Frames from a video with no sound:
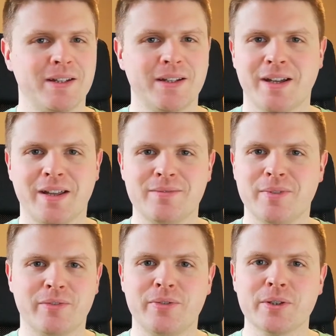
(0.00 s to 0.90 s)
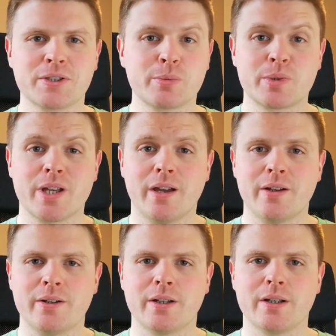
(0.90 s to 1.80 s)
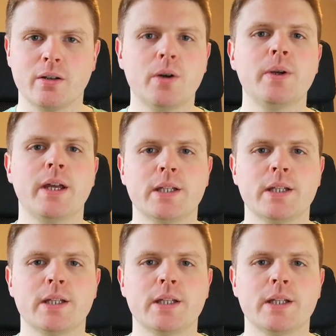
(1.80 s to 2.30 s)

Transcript: I feel super tired, and oh yeah,